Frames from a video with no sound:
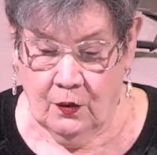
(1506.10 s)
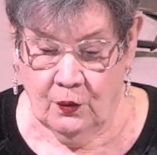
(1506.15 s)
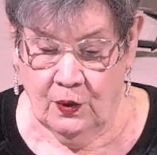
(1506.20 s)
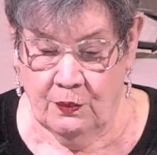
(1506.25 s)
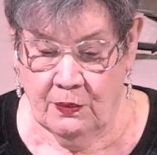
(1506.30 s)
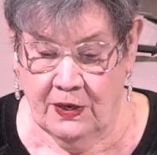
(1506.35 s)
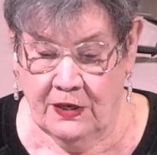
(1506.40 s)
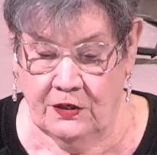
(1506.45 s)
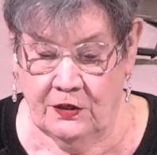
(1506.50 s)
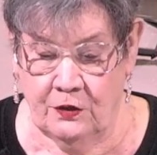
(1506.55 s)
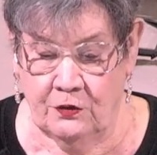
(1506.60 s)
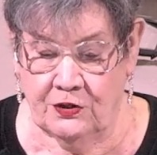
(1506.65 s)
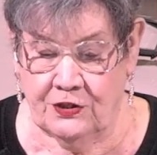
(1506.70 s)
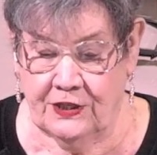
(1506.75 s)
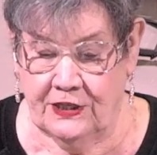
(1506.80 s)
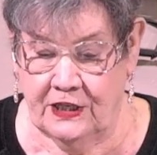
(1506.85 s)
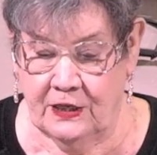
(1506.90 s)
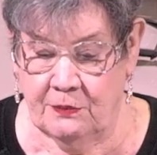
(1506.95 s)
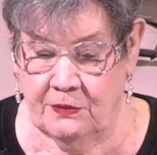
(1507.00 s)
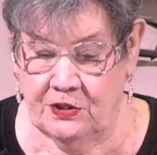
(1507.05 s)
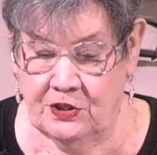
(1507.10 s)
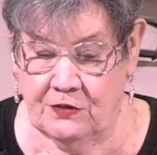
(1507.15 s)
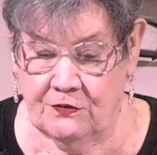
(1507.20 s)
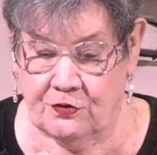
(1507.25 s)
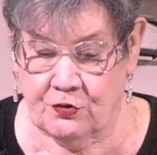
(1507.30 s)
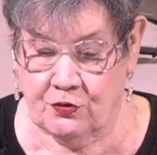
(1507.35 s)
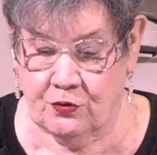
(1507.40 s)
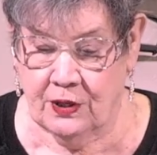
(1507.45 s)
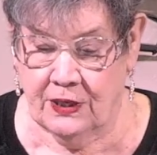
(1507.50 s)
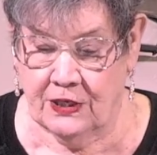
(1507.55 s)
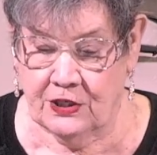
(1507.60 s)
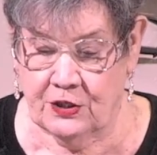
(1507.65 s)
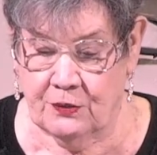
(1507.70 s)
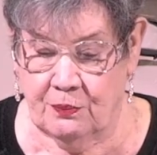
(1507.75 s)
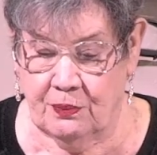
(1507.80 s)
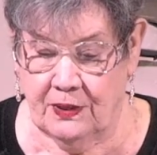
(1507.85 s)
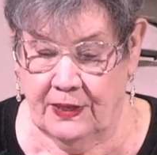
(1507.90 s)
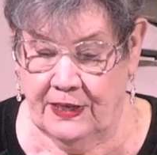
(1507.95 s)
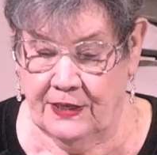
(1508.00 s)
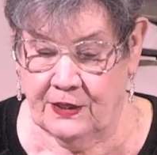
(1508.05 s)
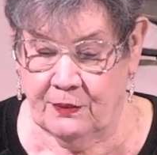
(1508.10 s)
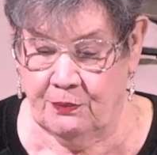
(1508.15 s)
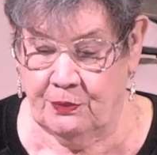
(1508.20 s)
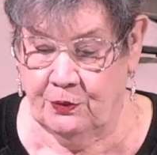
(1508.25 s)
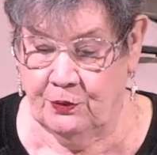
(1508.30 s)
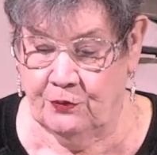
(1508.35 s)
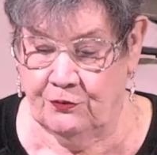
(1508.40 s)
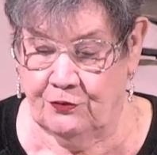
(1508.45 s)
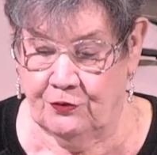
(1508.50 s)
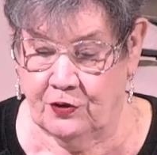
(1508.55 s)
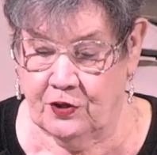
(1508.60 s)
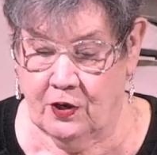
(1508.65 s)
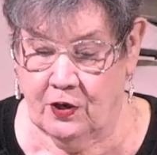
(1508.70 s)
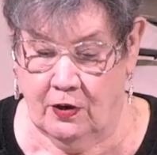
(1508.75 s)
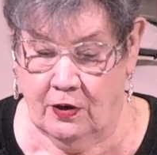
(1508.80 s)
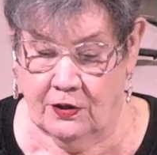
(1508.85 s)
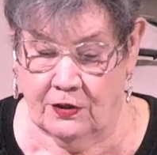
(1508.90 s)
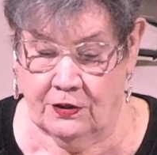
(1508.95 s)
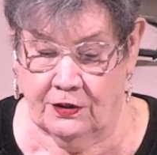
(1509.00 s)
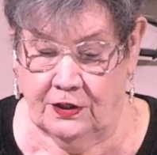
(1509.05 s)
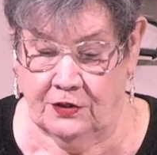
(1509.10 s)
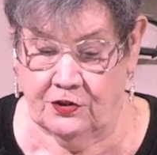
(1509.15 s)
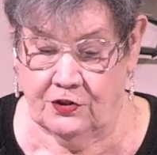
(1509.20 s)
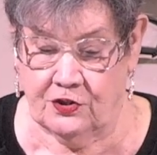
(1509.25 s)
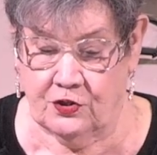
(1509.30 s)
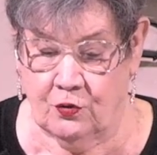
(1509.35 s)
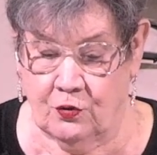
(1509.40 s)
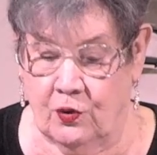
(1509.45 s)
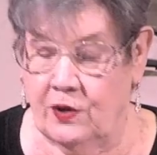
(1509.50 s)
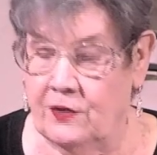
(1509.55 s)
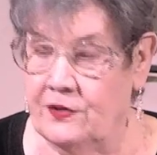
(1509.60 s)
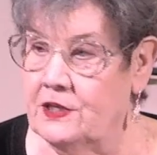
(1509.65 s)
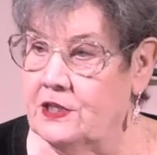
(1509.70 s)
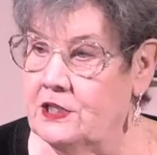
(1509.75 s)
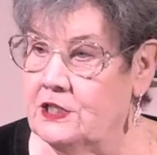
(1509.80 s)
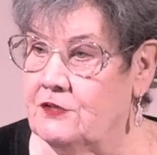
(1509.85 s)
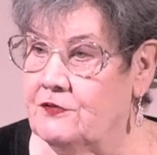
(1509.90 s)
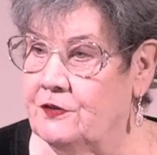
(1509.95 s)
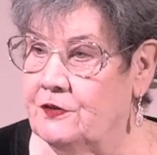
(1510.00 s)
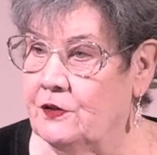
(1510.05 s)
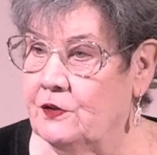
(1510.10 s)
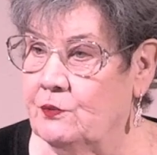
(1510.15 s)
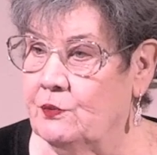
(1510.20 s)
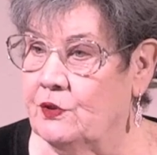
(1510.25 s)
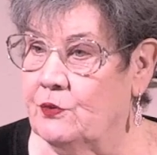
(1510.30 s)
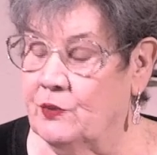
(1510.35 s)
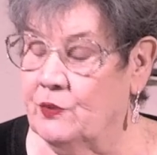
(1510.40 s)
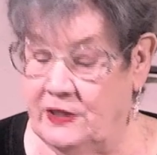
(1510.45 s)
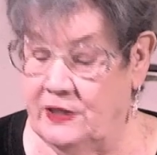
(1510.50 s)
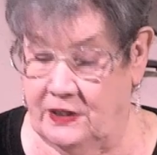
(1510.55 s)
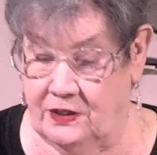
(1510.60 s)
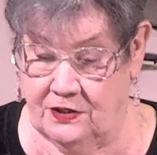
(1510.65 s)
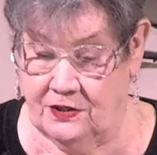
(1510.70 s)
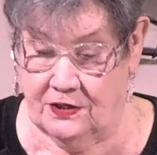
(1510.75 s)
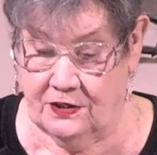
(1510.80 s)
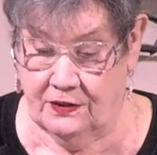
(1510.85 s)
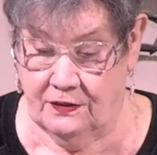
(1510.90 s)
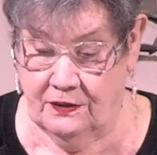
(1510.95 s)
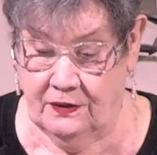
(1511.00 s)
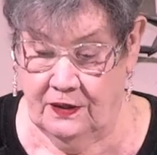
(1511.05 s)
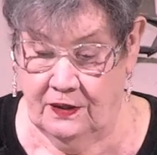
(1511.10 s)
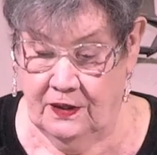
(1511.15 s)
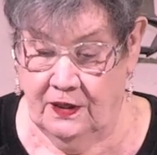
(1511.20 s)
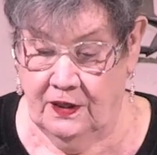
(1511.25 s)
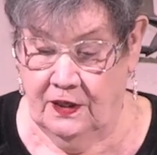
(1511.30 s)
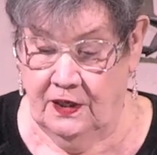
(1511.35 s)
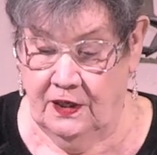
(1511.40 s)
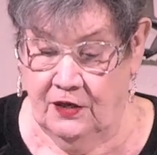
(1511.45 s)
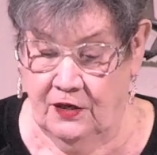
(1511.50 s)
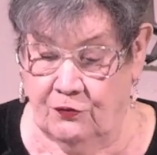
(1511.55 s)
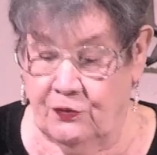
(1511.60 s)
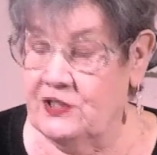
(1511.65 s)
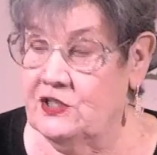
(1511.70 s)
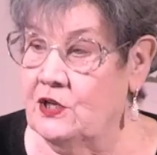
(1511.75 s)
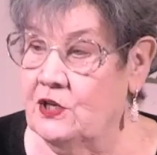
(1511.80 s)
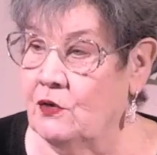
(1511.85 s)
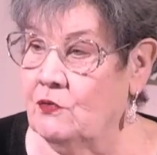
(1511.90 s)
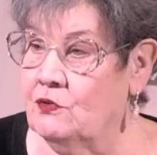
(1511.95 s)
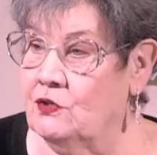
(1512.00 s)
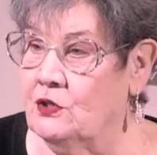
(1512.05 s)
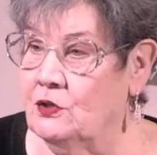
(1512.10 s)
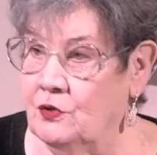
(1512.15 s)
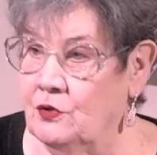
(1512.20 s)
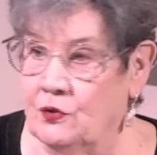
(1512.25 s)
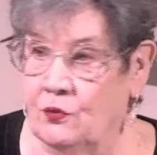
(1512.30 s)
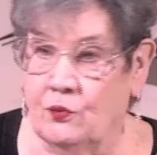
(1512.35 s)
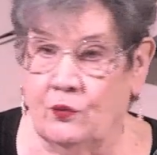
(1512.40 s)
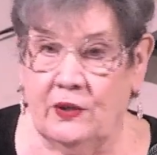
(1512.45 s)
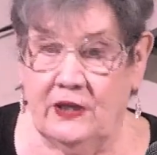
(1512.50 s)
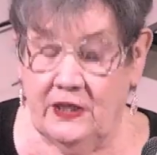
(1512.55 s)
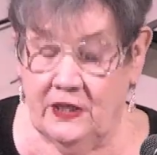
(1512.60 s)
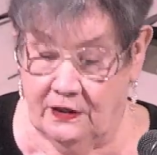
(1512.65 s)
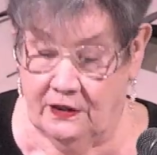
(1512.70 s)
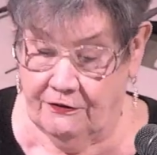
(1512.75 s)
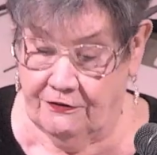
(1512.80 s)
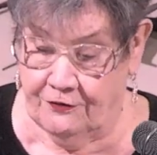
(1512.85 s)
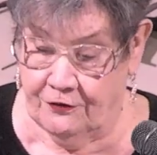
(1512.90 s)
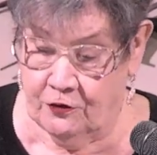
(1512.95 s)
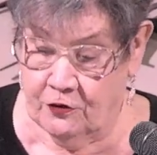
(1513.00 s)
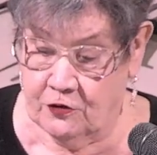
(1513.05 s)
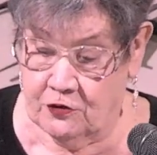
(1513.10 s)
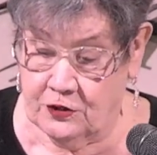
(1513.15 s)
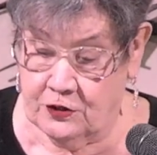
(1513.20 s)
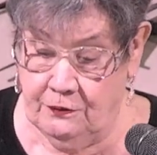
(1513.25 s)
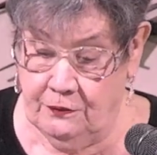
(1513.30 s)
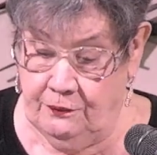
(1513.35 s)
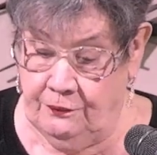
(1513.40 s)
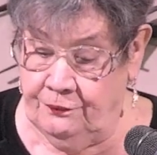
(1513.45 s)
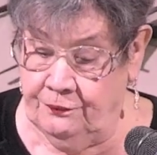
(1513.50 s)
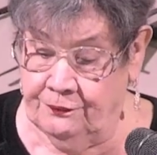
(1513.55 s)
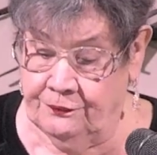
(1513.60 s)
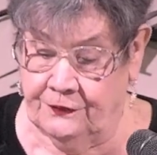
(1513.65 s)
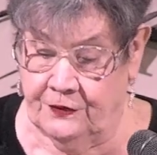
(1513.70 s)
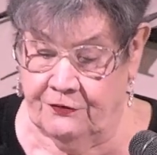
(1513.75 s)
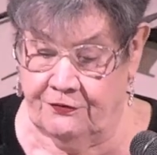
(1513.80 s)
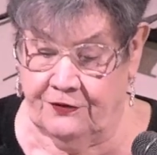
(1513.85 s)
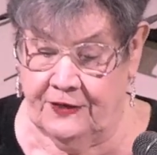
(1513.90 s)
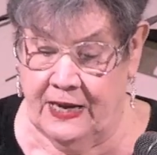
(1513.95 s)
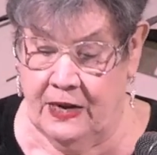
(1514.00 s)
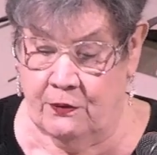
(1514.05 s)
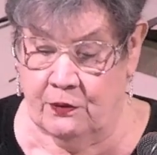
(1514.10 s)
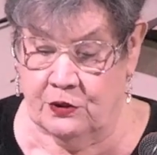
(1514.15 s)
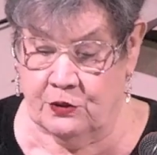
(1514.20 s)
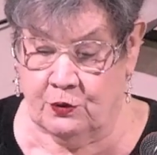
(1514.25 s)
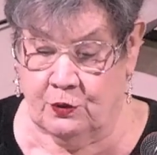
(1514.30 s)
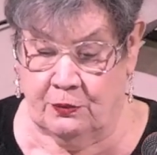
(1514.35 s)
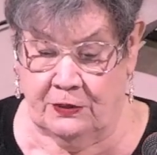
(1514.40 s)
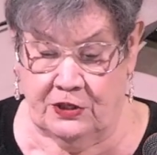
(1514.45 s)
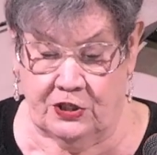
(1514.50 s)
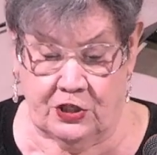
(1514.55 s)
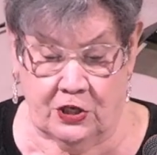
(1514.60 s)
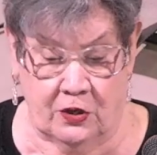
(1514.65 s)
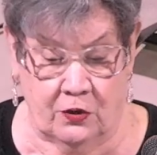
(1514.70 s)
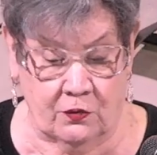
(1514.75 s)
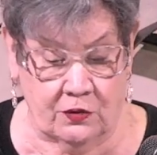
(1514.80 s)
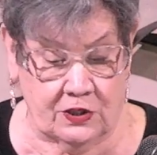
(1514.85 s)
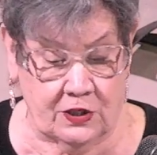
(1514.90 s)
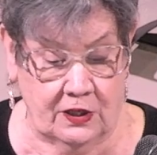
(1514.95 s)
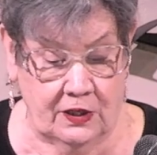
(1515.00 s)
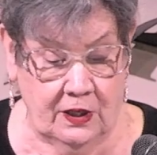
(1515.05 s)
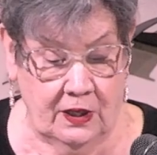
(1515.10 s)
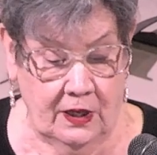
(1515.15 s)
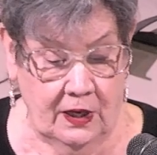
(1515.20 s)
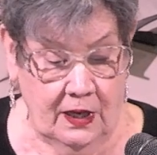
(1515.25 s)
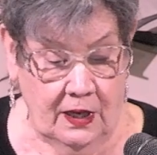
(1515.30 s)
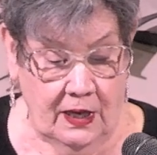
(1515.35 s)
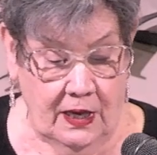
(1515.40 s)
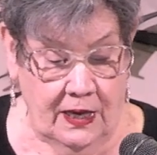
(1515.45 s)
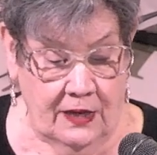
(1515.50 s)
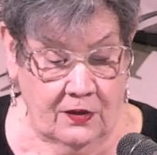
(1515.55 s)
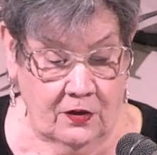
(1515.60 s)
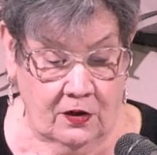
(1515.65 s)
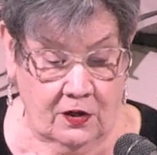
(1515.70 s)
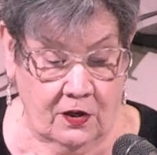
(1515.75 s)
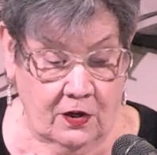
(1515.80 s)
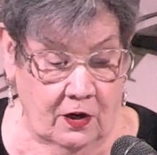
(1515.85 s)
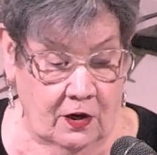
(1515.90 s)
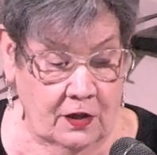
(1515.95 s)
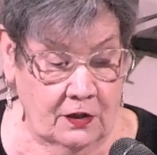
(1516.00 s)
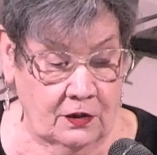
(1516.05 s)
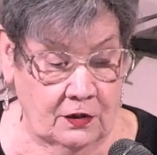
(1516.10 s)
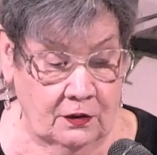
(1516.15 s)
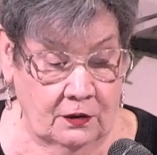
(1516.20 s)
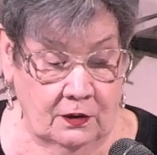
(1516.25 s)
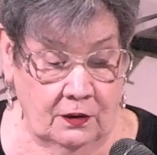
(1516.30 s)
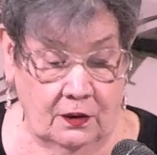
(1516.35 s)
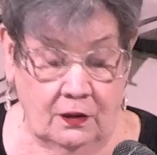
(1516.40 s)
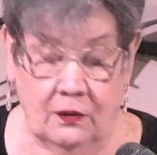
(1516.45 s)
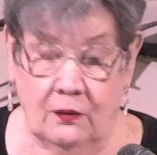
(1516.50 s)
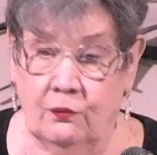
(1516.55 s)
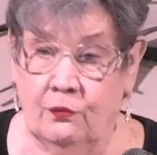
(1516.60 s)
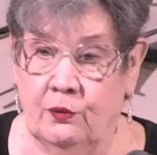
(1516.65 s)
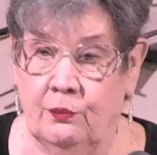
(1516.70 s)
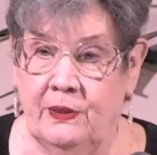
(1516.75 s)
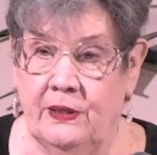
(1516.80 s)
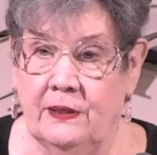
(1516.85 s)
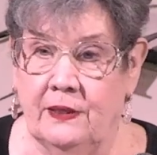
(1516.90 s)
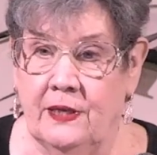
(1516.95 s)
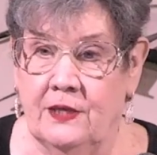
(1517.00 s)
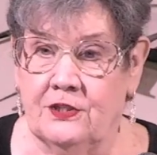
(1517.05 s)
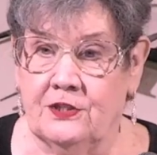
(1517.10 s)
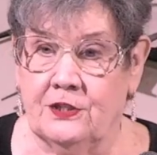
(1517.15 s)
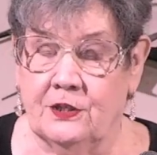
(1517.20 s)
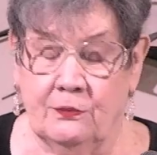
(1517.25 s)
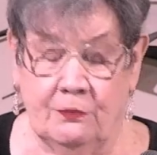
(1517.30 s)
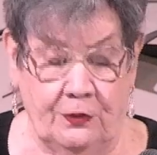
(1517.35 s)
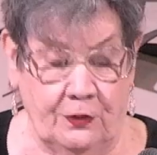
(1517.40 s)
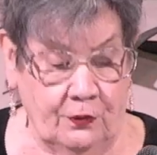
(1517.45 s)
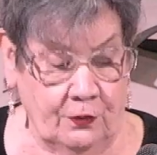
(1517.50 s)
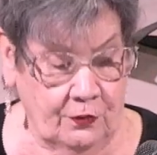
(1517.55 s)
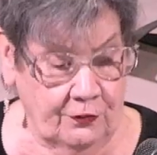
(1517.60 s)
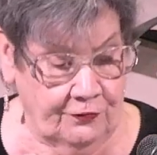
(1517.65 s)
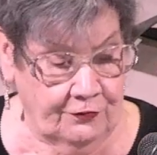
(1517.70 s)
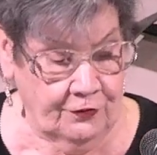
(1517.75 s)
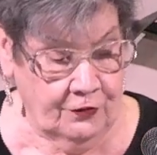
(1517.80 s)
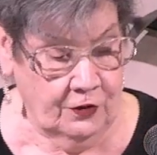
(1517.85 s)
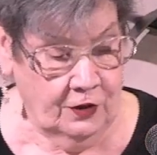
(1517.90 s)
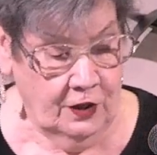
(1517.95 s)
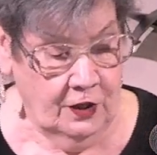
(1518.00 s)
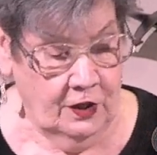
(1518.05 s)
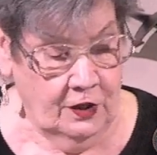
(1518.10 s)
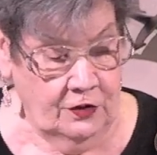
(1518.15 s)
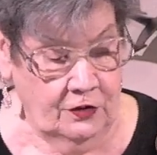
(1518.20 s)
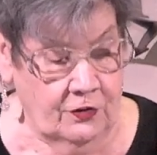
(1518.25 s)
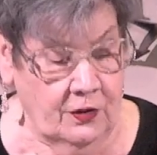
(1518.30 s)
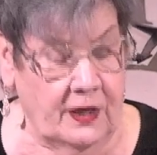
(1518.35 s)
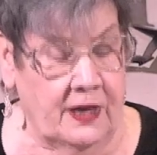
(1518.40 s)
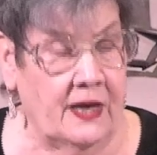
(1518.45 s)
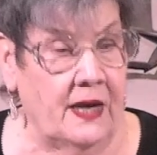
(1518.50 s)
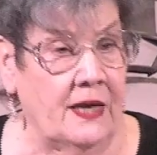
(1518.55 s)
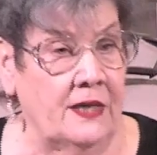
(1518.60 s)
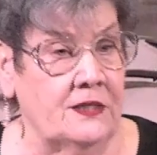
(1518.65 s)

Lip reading: We might use the image of trying to plant a beautiful garden in soil that is filled with weeds. If we don't do the weeding first, the flowers will be choked and our garden will be less than beautiful. You know,